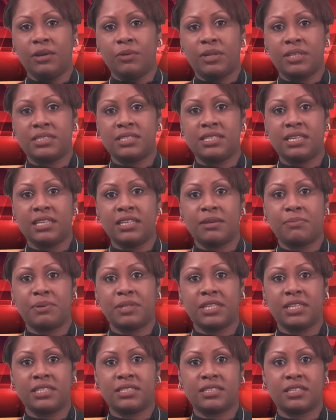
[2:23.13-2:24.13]
Well, senior
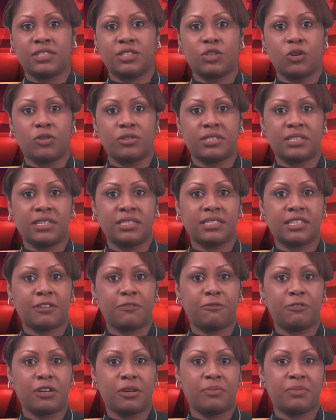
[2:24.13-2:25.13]
police sources
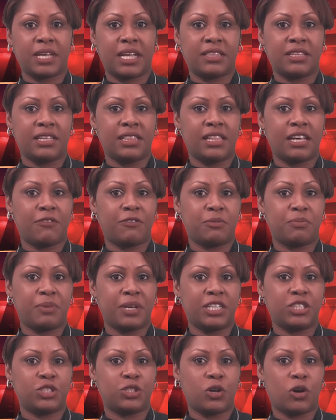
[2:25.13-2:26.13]
confirmed that the
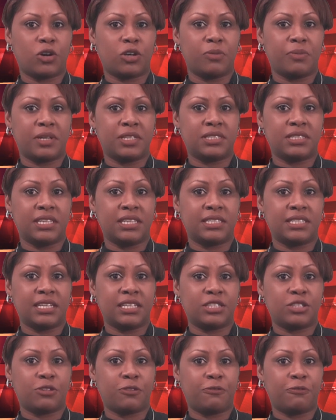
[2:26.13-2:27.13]
11-page document
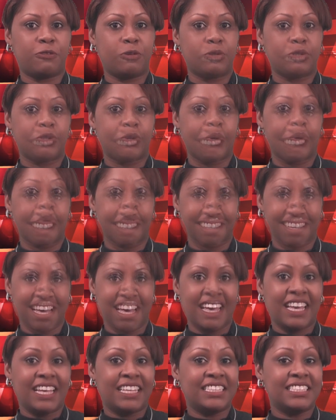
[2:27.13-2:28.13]
details the photo,
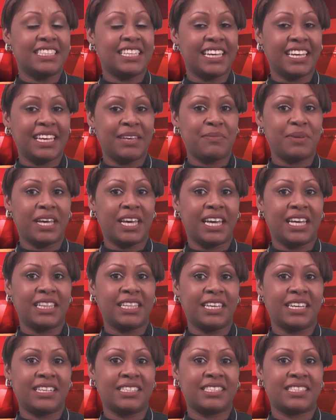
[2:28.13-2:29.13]
name,
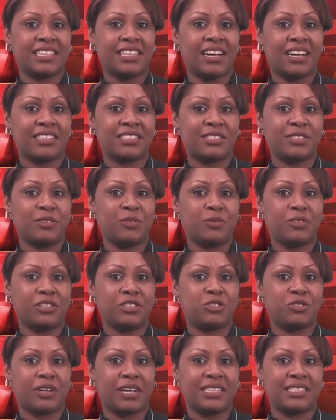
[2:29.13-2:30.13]
alias, last known
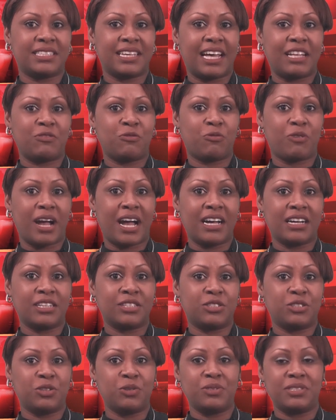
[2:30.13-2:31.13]
address, and
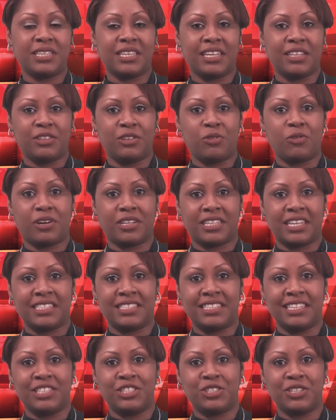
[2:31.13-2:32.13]
rank duty in the
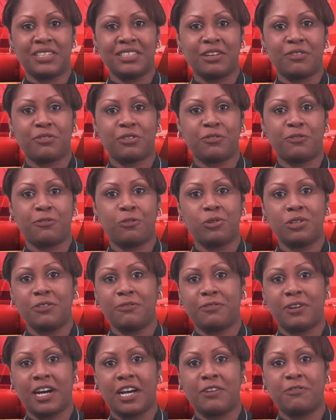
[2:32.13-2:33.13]
organization of the
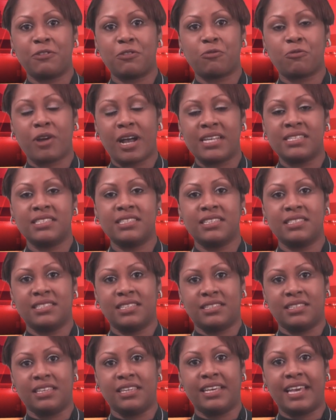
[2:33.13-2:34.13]
45 Rasta
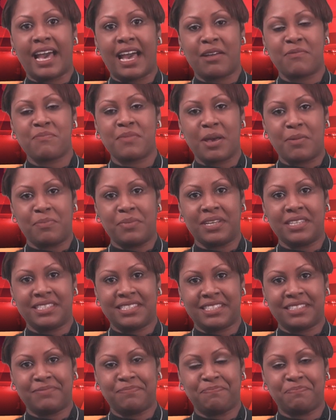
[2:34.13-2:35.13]
City Gang
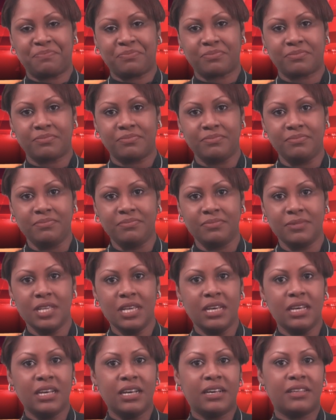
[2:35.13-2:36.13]
members.
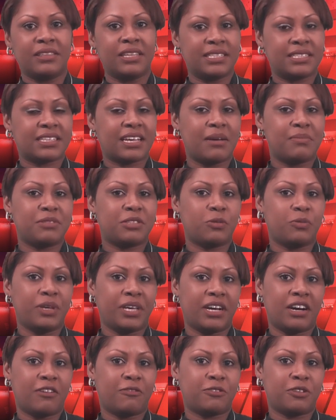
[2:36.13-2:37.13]
This comes a
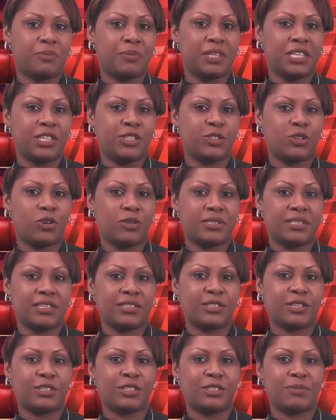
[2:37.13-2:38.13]
week after police
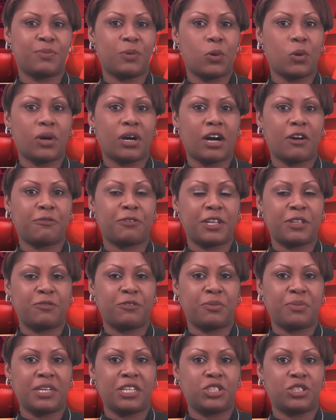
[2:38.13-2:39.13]
sources spoke of
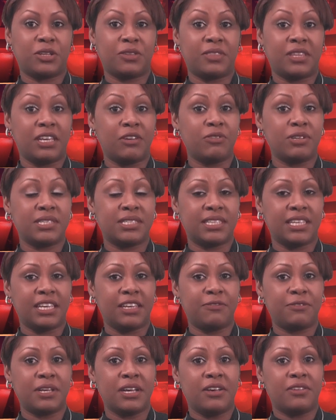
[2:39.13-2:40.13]
information they
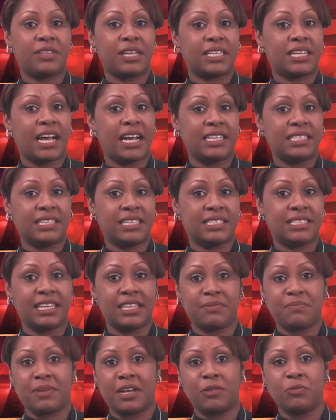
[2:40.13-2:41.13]
received that ISIS
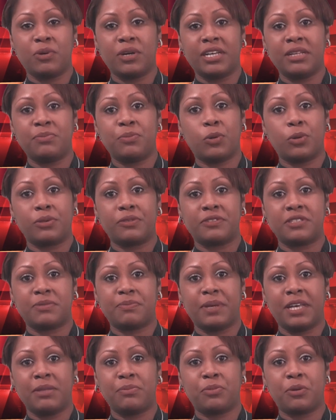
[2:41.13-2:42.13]
hitmen were in Port of
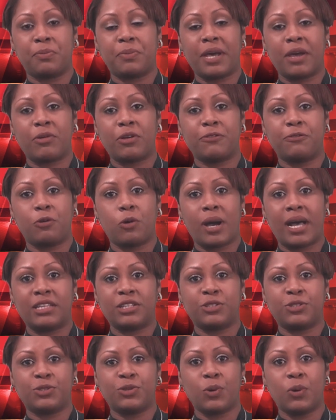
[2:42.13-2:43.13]
Spain preparing for
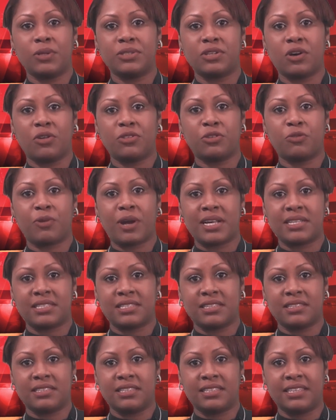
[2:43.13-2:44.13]
an assault on the
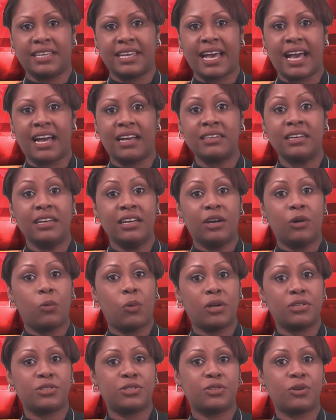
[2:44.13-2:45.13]
Rasta City Gang
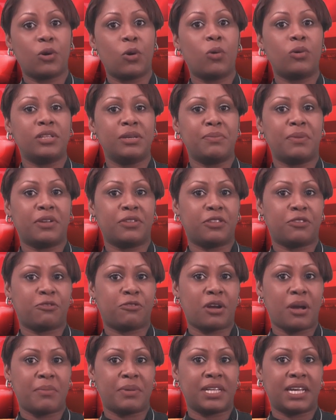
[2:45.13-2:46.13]
once the holy month of
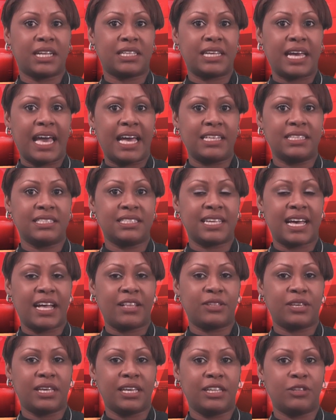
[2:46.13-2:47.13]
Ramadan ends
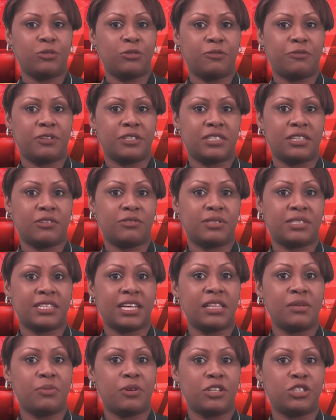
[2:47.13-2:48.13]
and the Eid al-Fitr
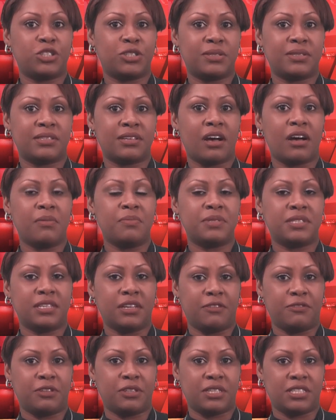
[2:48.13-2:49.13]
celebrations are
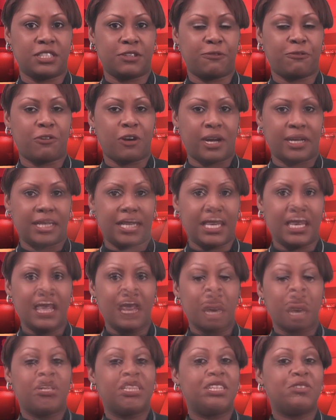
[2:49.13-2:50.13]
observed this Friday.
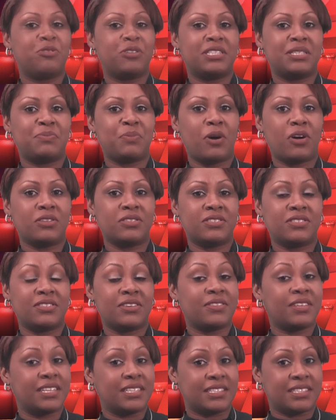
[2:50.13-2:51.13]
Well, in response
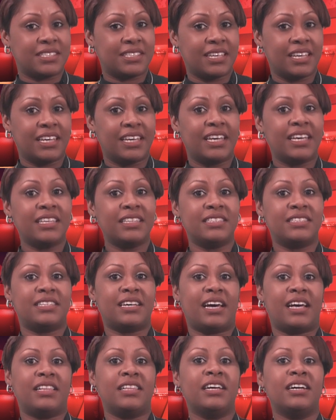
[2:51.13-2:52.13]
to this,
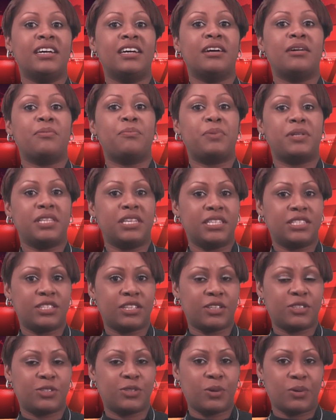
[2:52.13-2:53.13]
Intel
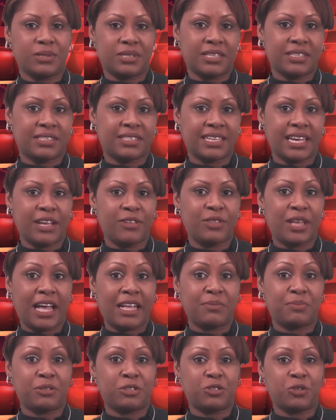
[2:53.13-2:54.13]
police sources said
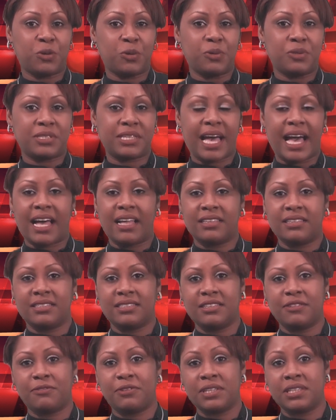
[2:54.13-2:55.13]
that patrols and
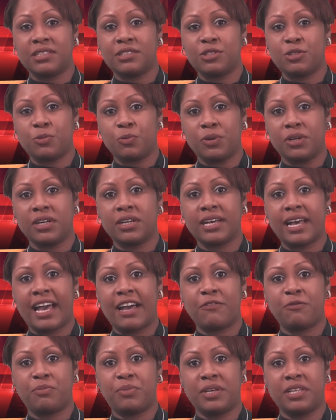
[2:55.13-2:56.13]
surveillance work
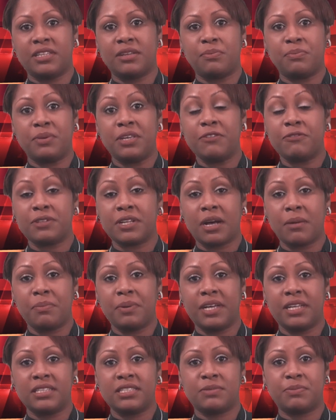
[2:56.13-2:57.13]
have been beefed
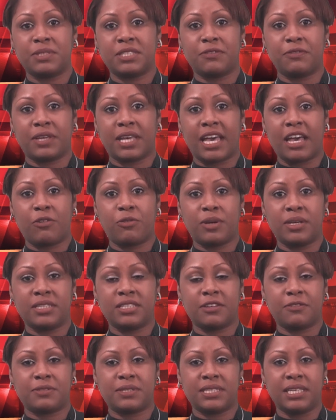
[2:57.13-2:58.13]
up in specific
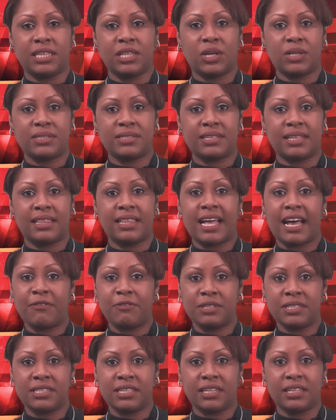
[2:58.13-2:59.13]
areas of Sealots,
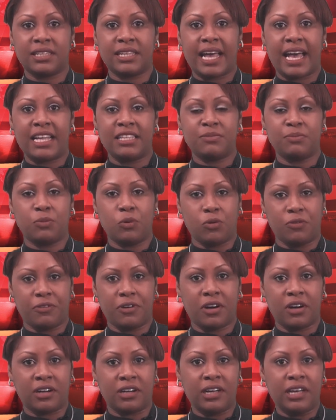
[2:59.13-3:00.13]
Laventil and
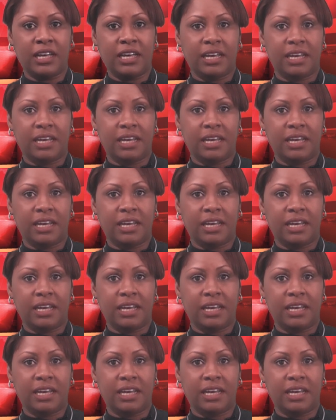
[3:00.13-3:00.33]
Morvan.